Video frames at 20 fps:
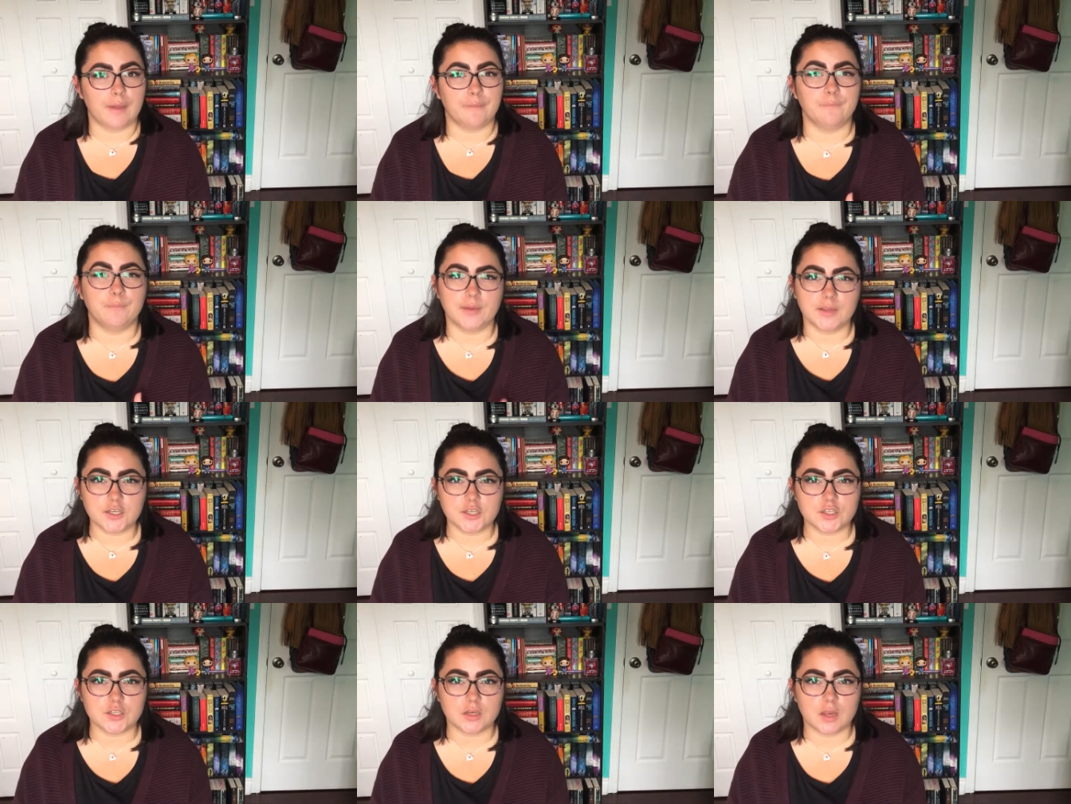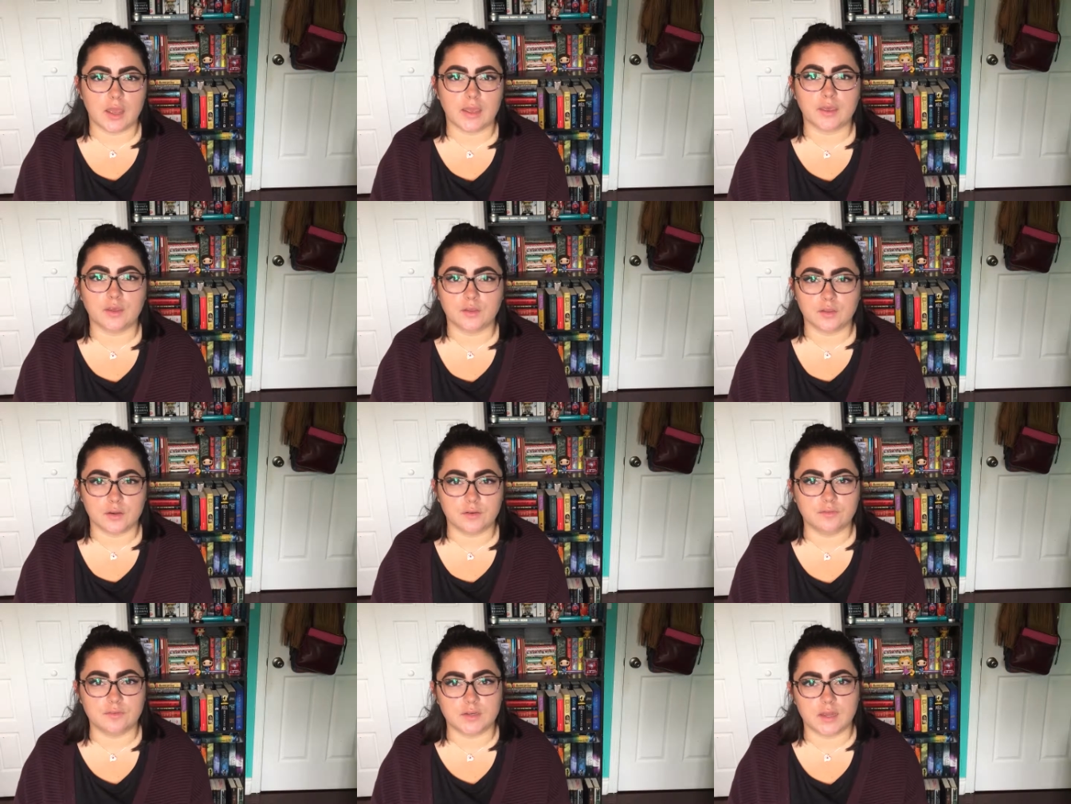I wish I
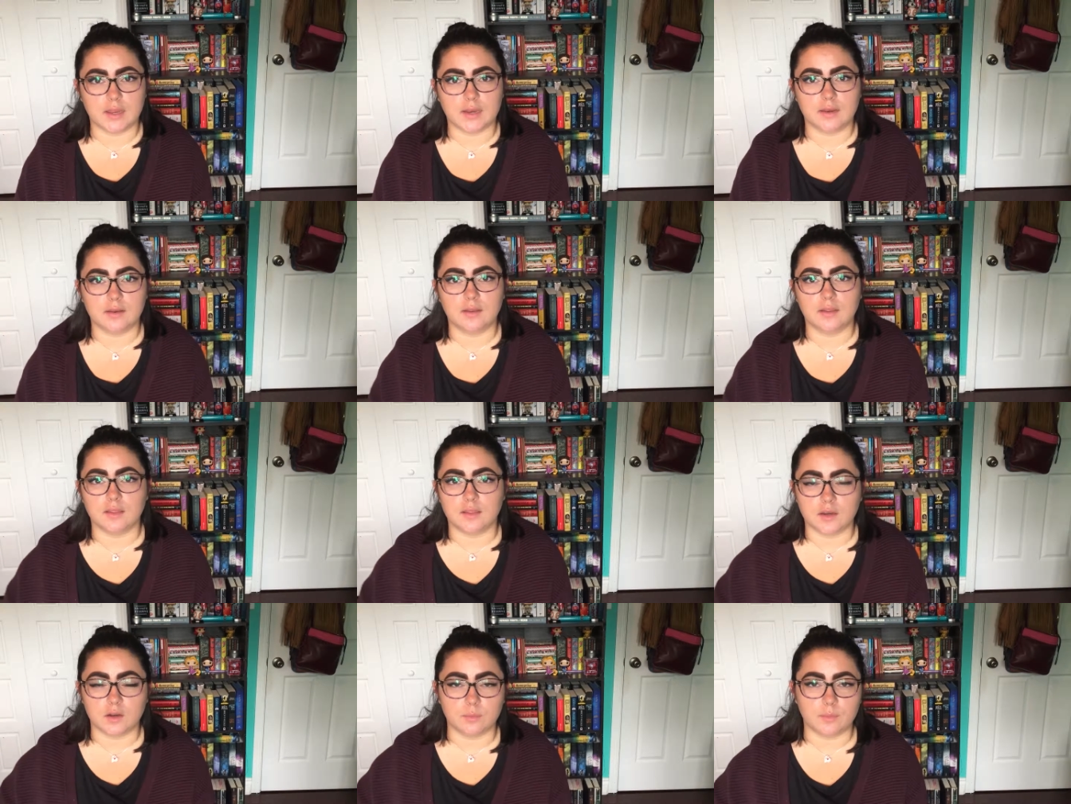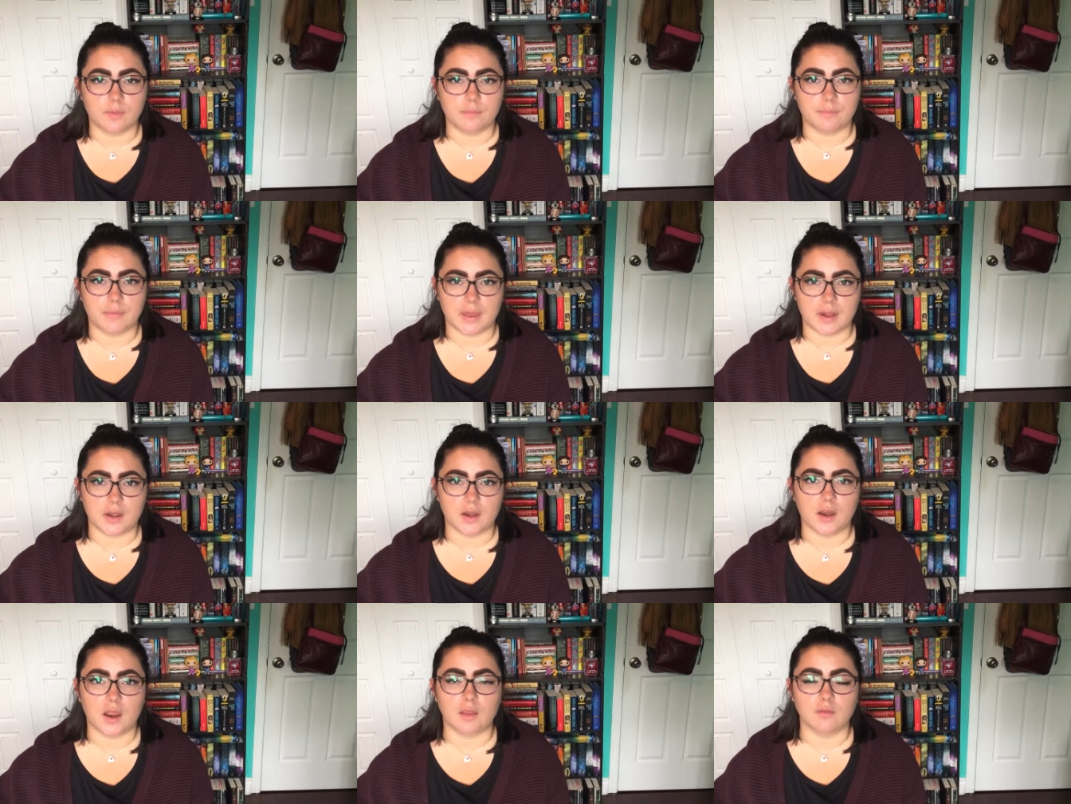could have done a little bit
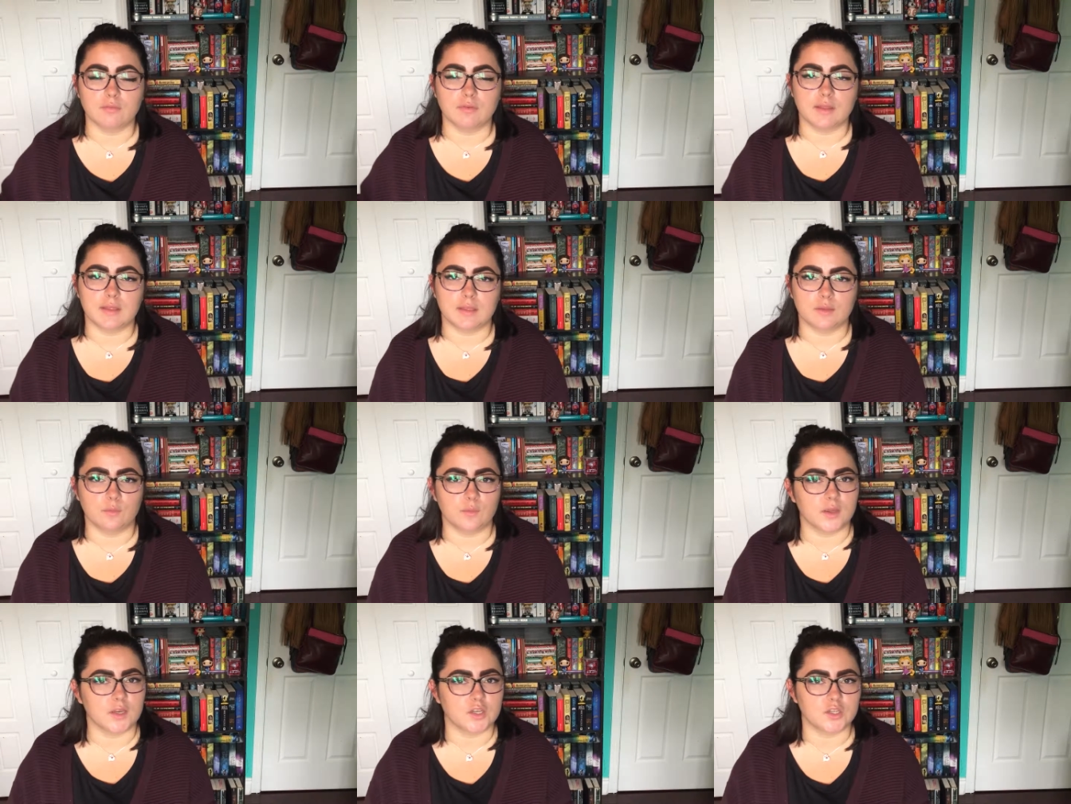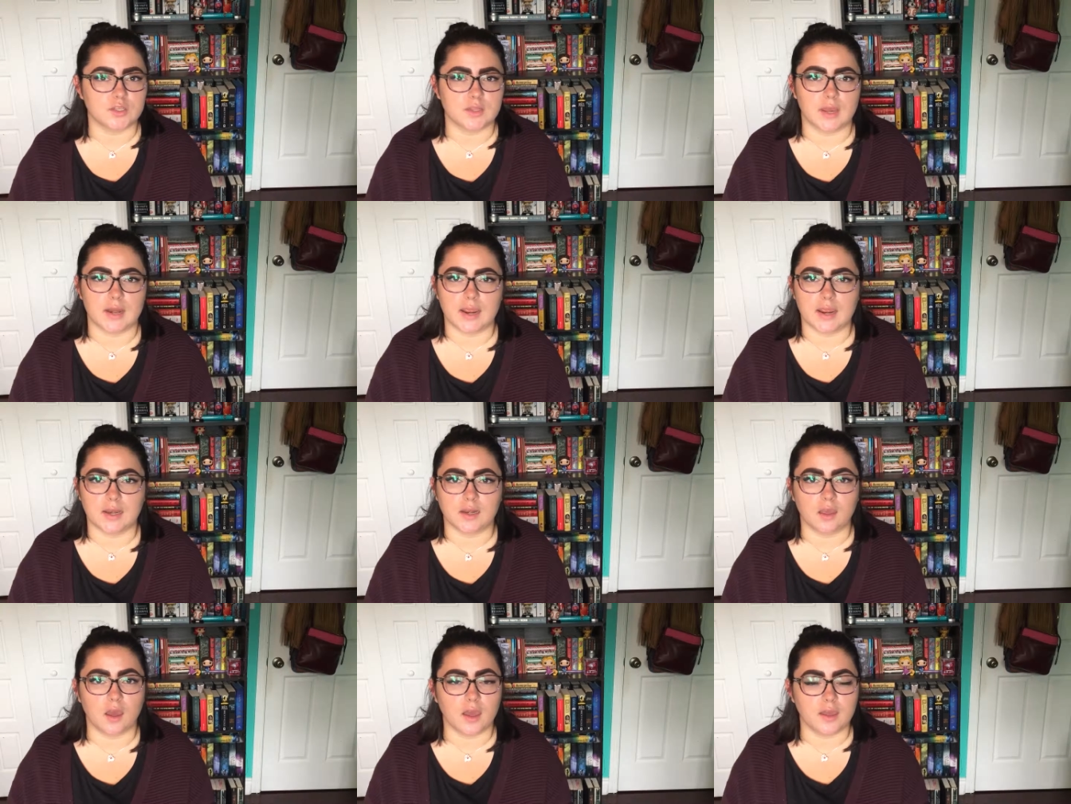better. I really wish that I
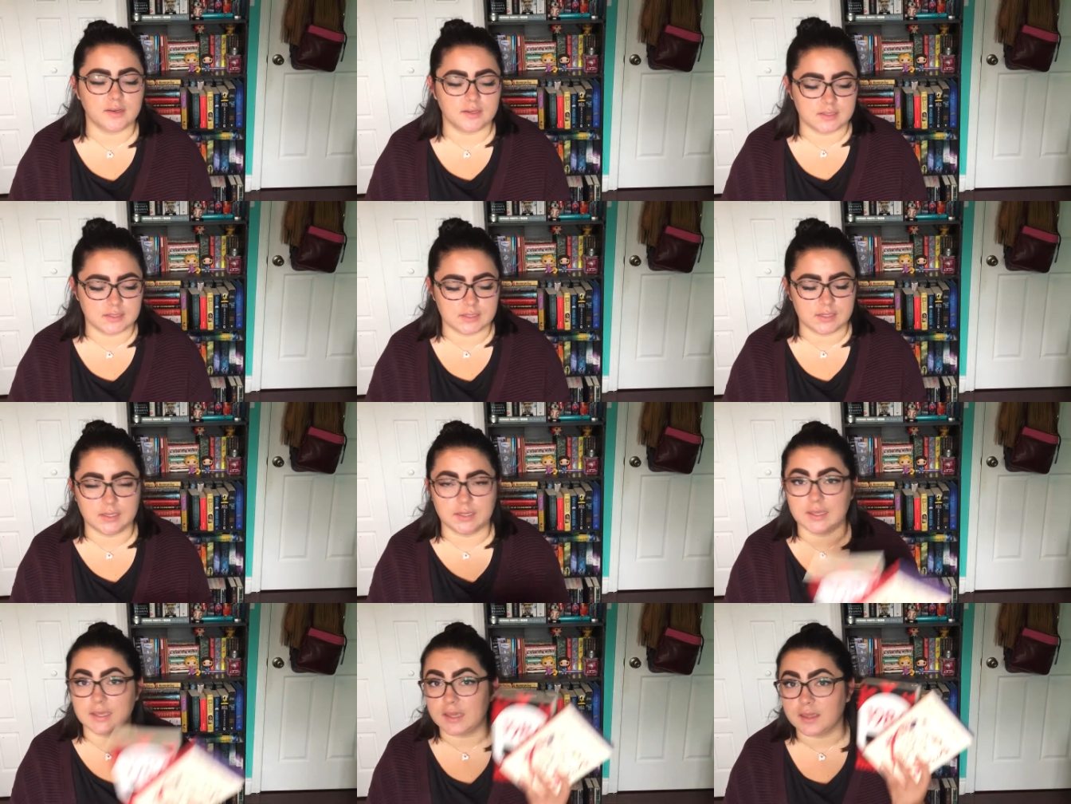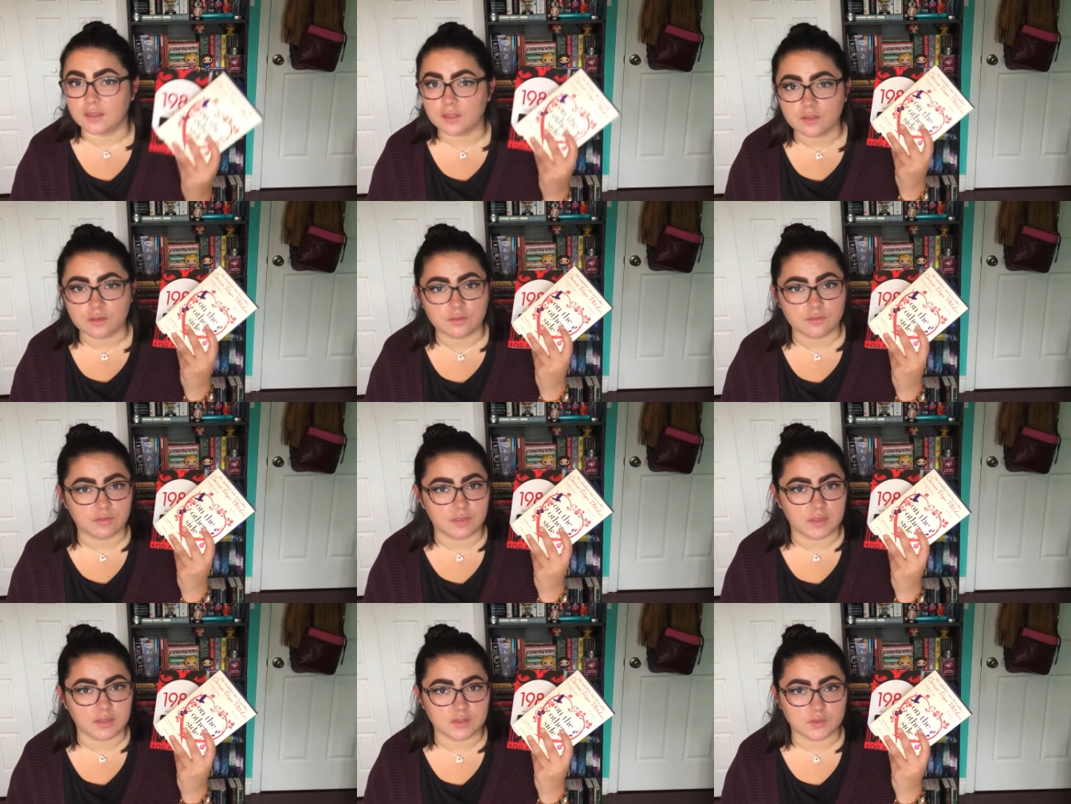had gotten to either
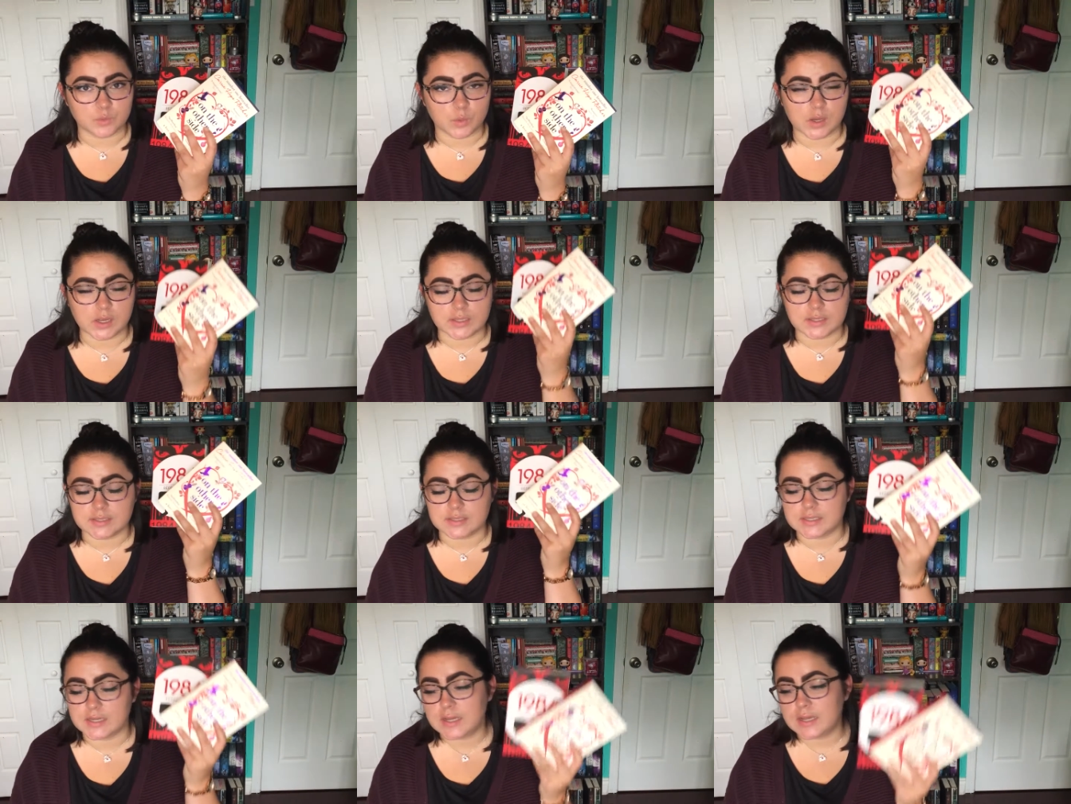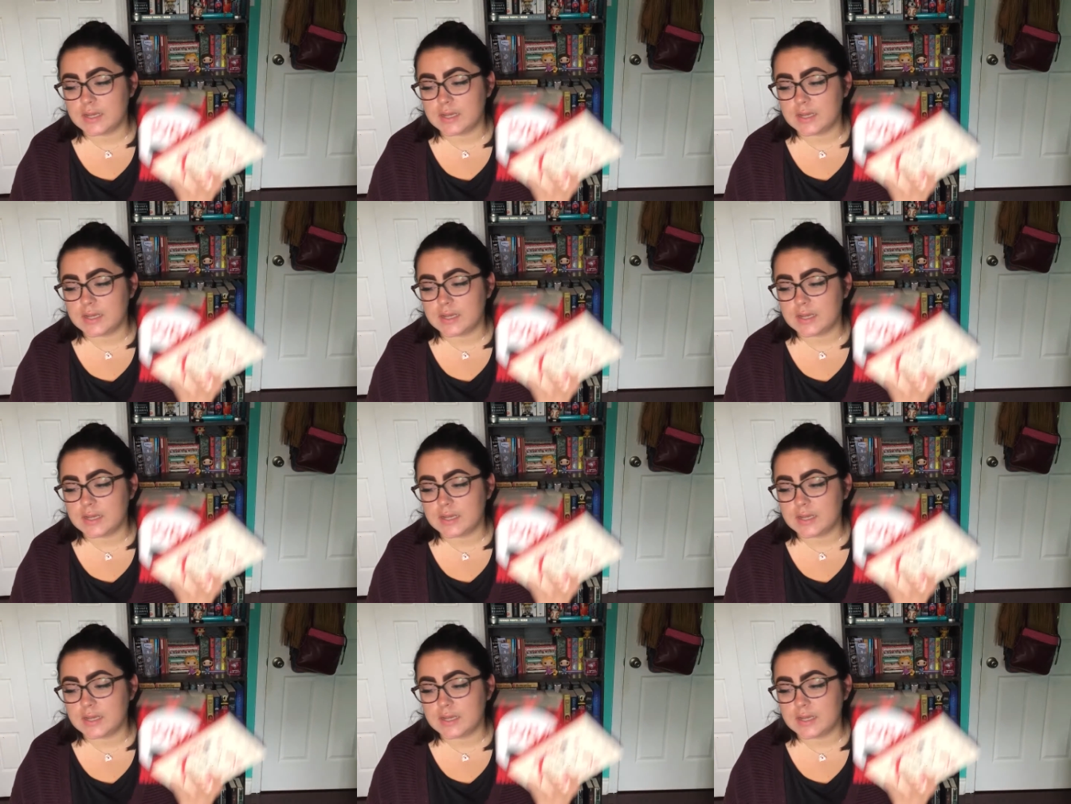of these ones.